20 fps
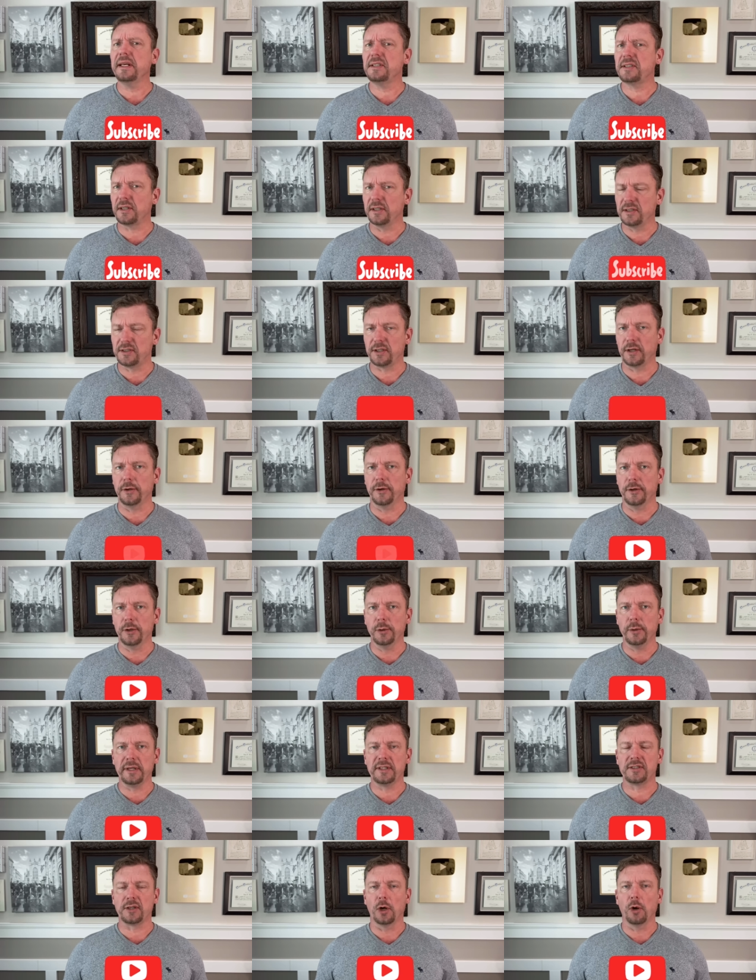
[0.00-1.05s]
consider doing
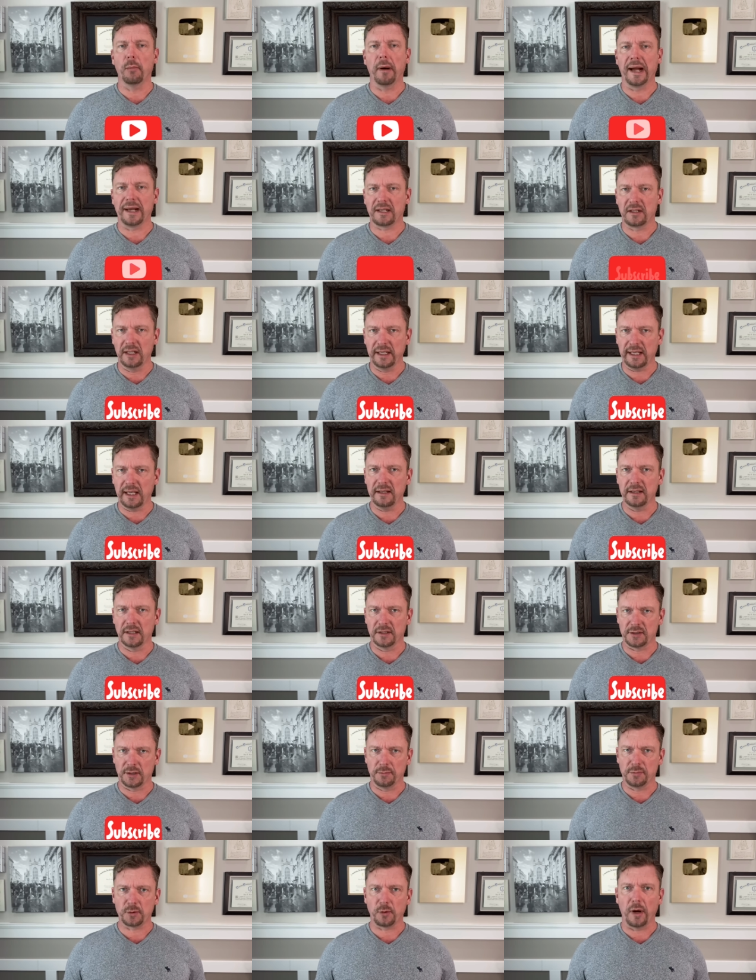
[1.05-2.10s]
so by clicking the
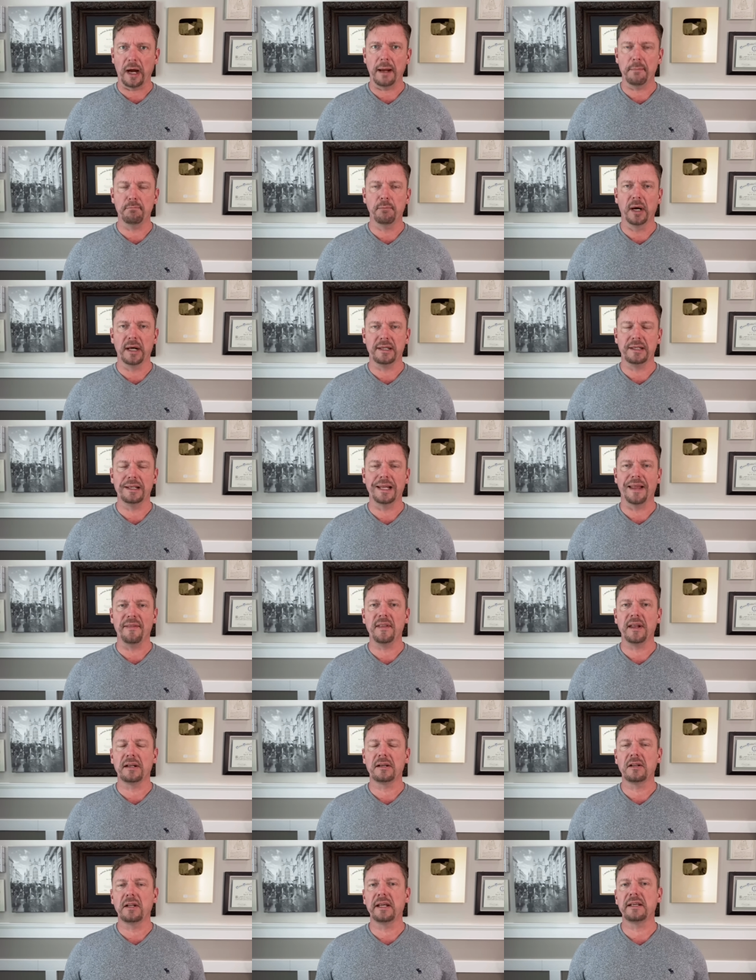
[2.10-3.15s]
subscribe button and
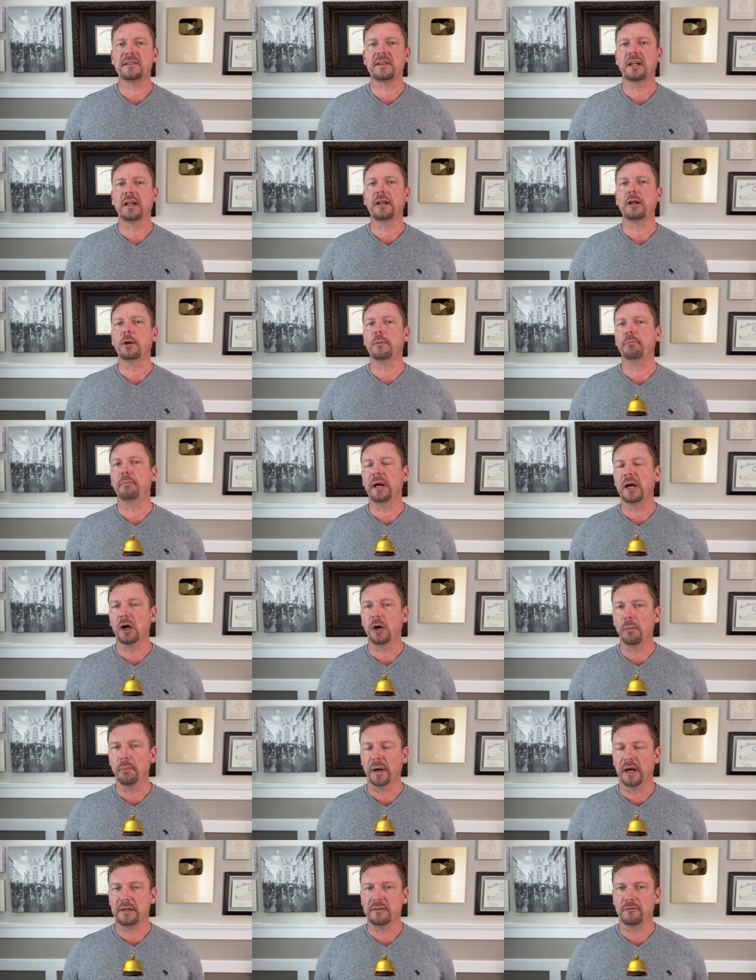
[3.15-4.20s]
then click the little bell
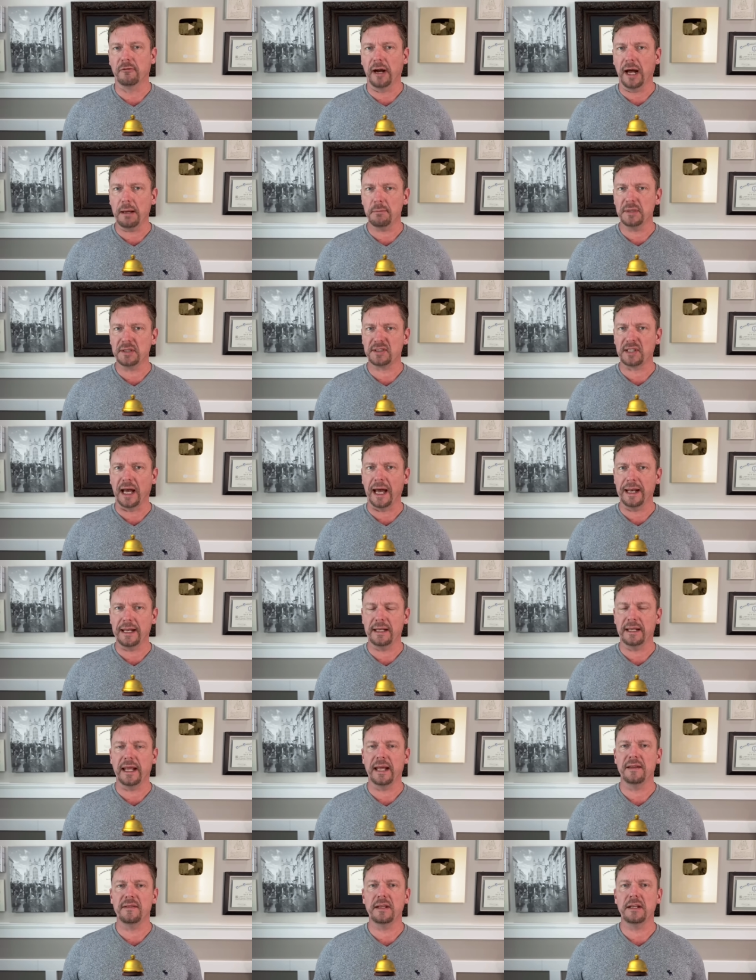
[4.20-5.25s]
button right beside it
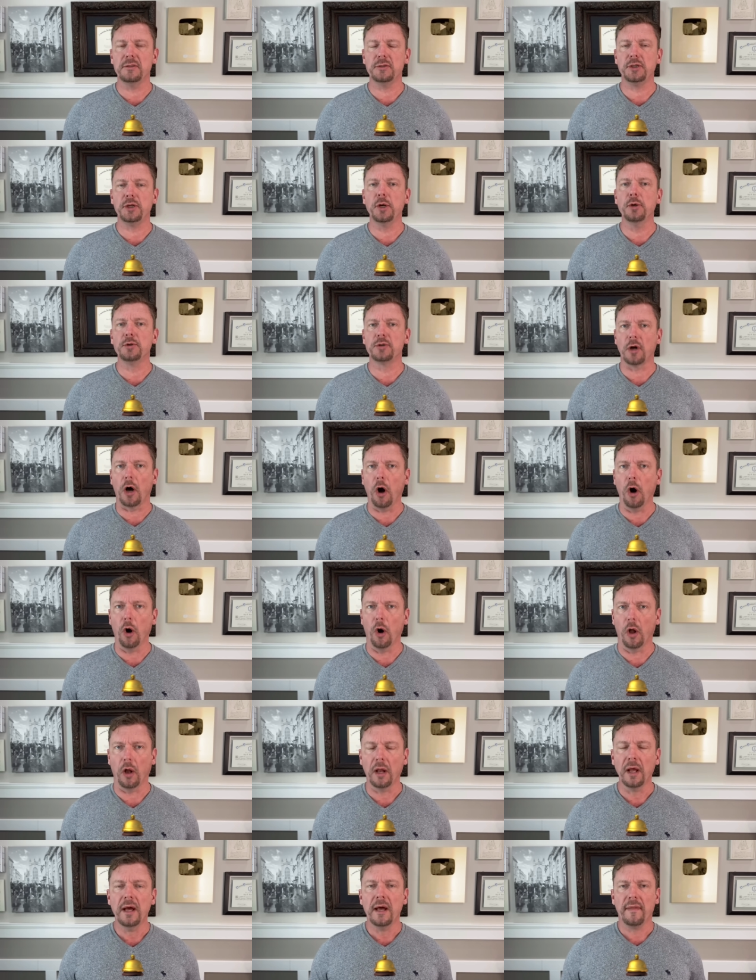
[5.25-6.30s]
and then choose
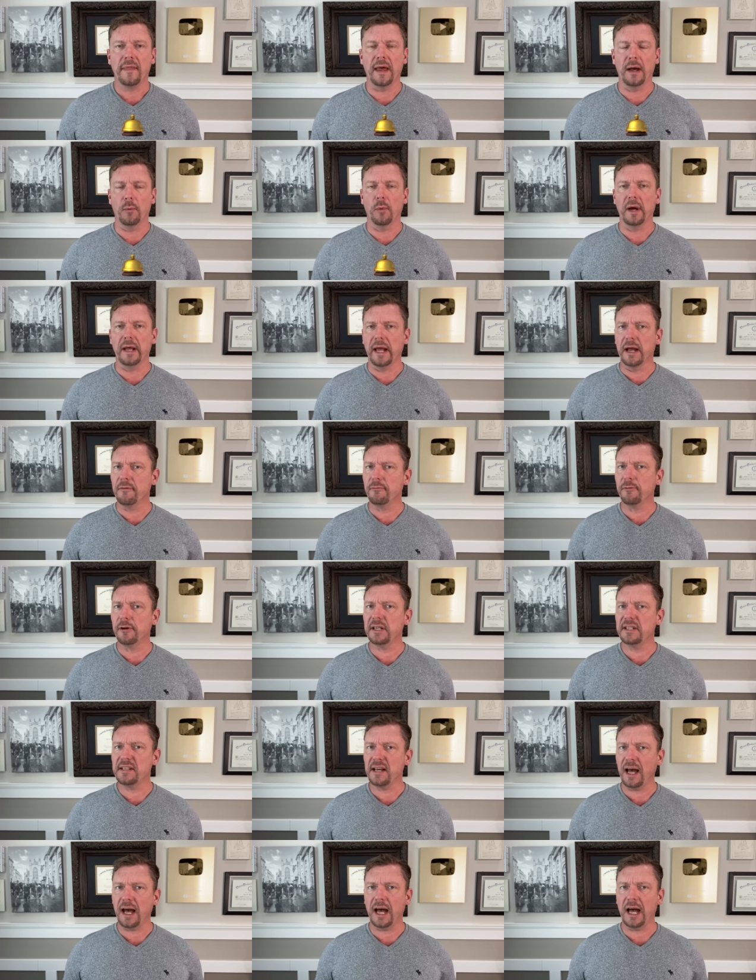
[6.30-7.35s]
all. That way, every
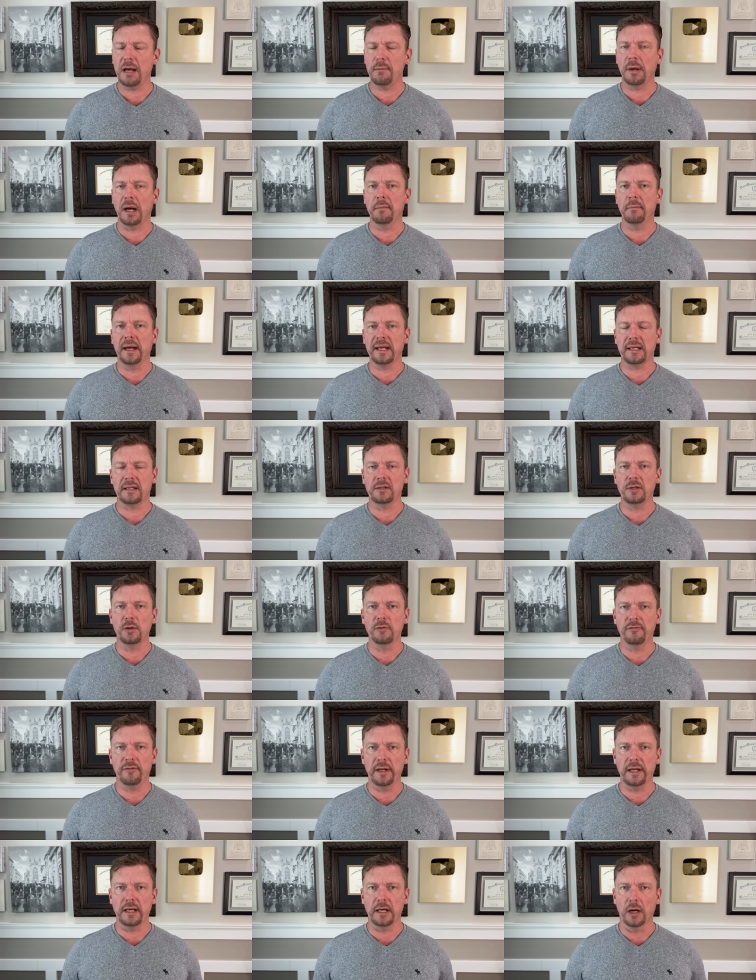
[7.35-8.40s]
time I make a new
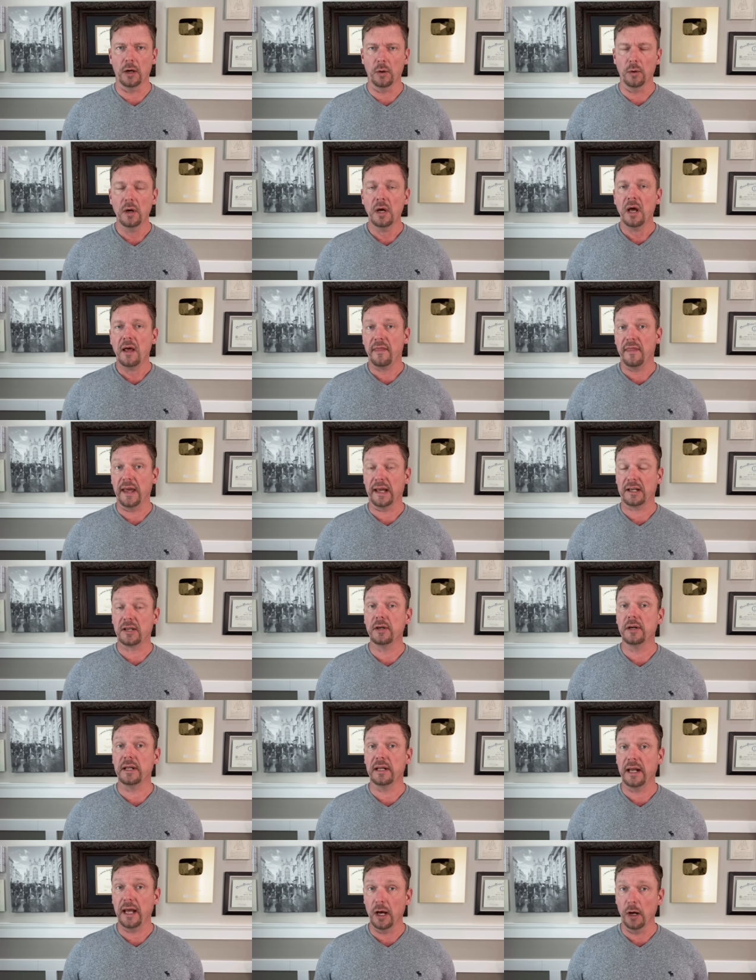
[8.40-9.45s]
video that could
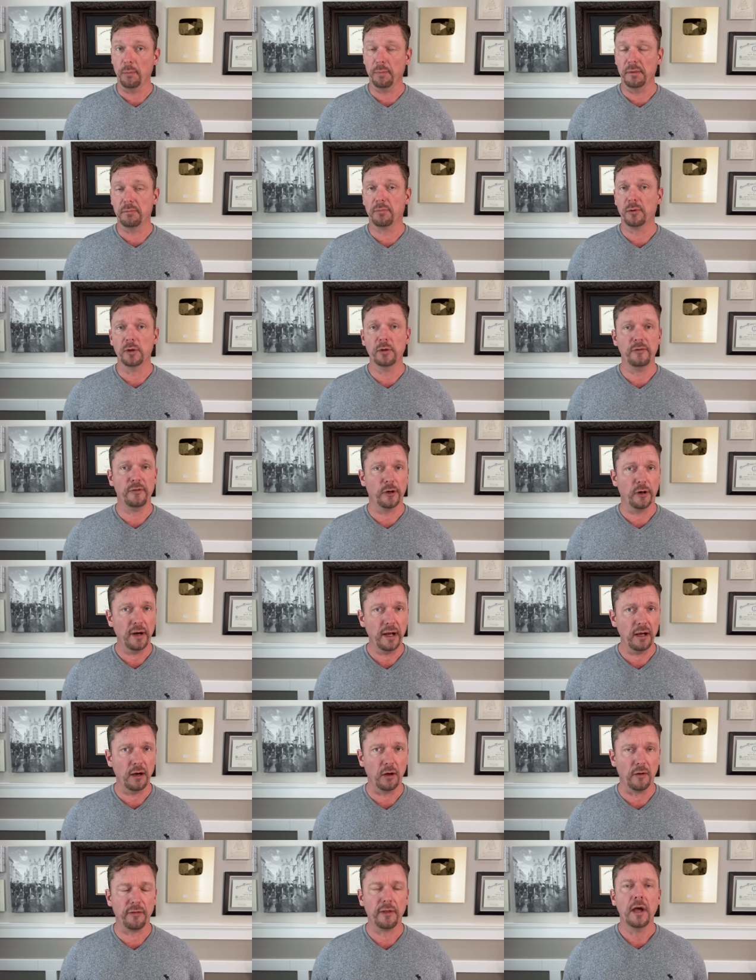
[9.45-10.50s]
help improve your
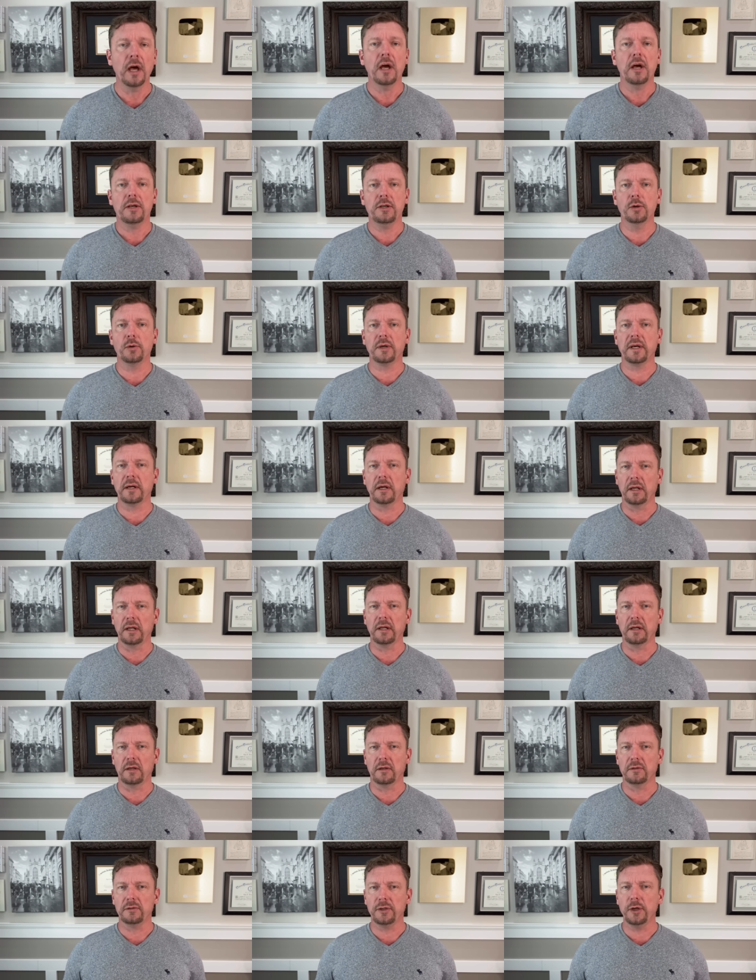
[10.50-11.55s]
health, you'll get a
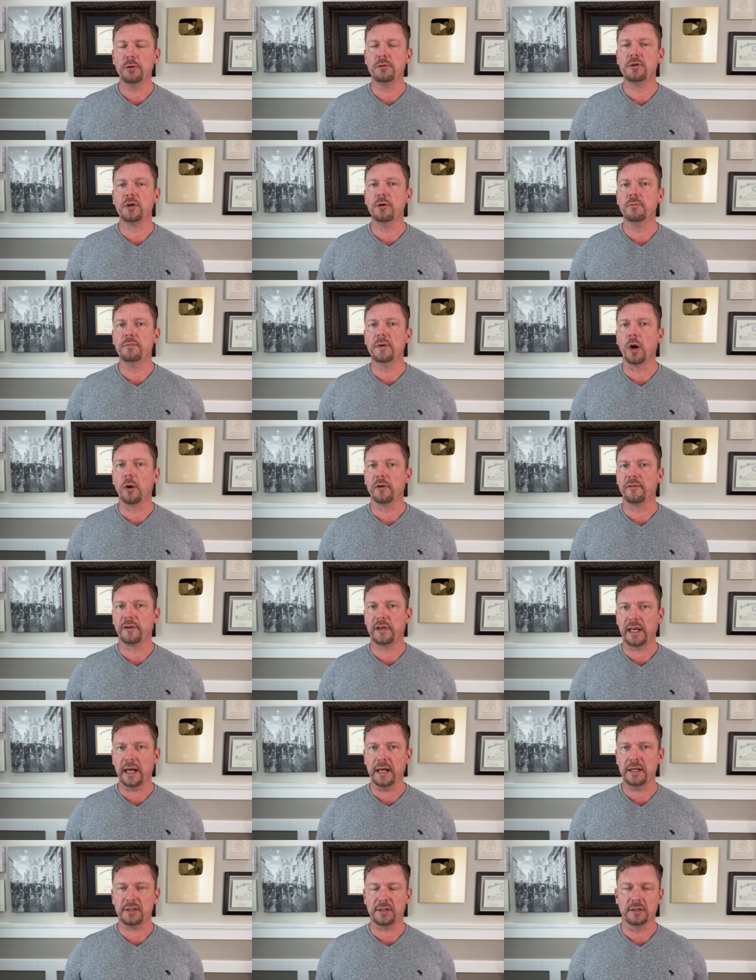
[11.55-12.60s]
little YouTube
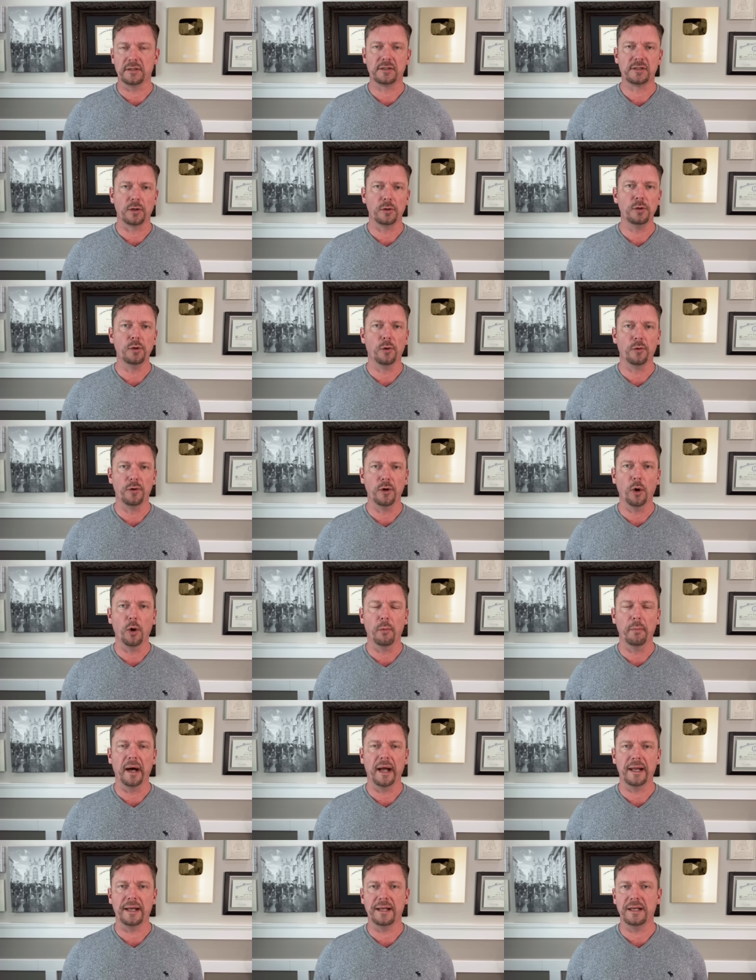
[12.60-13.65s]
notification so you'll know
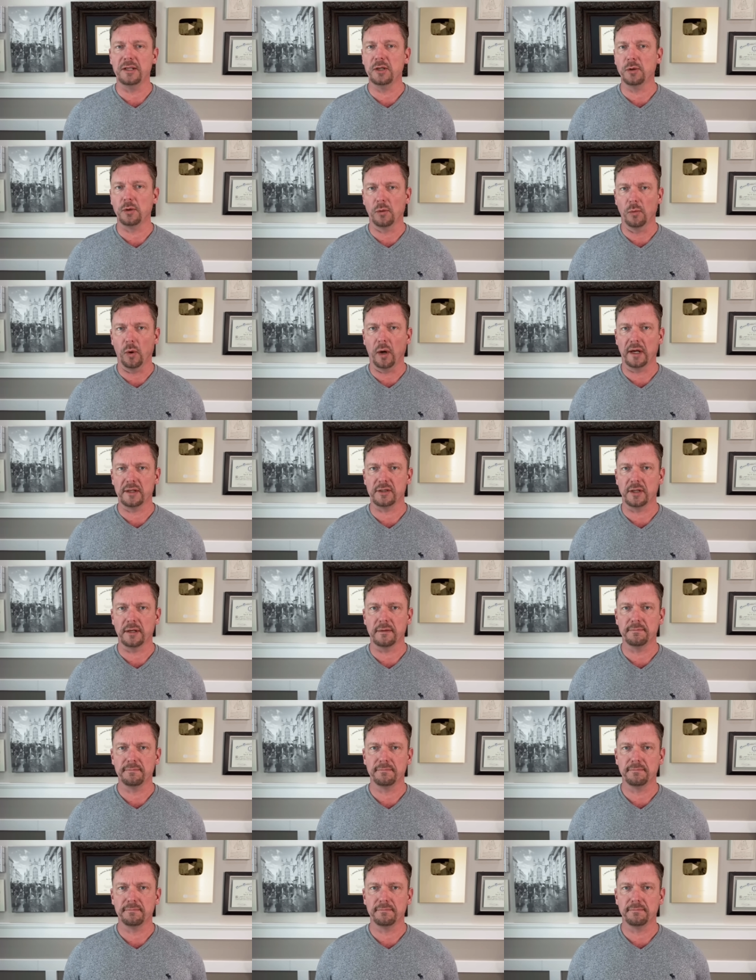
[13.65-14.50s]
about it and you can watch it.